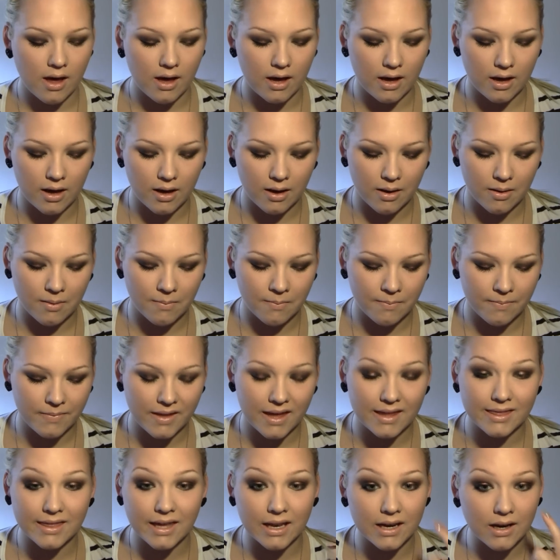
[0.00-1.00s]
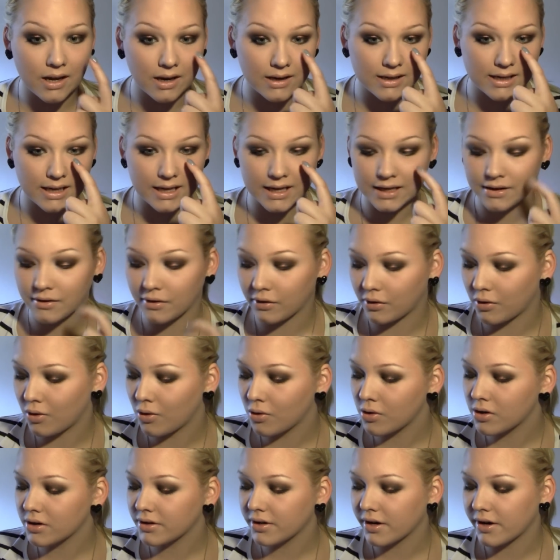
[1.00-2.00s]
Um, and then on the inner
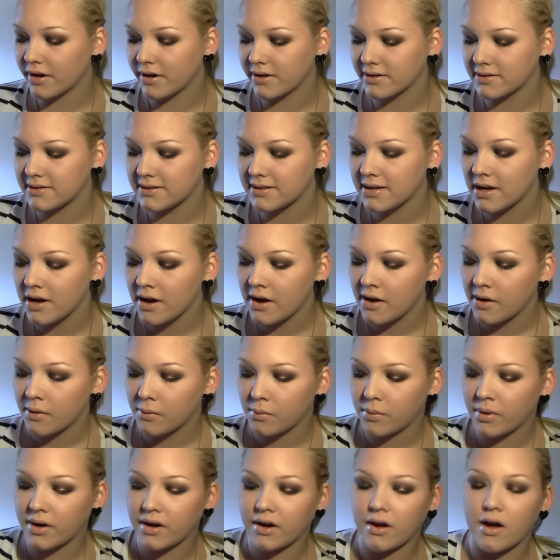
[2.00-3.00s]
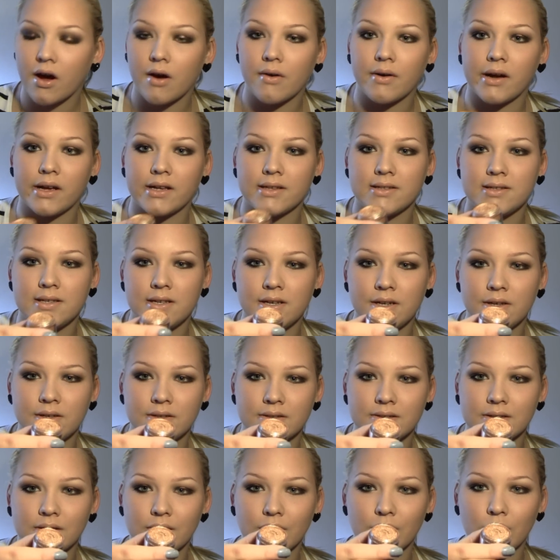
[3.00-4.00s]
corners, we're going to
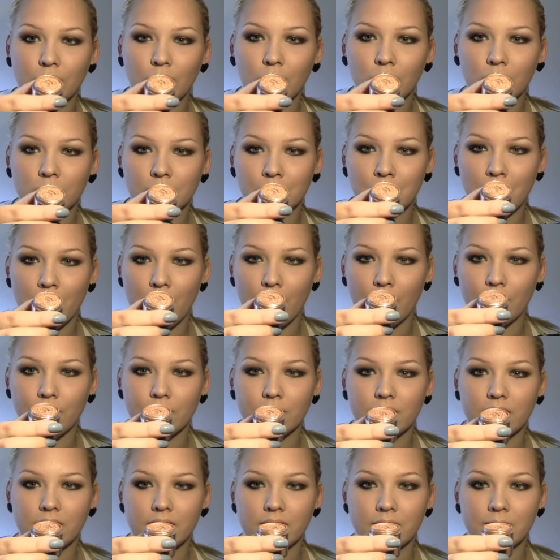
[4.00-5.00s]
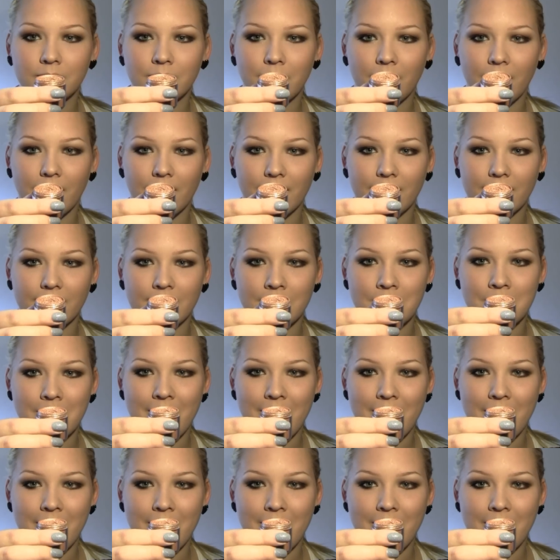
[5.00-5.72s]
use Gold Mode by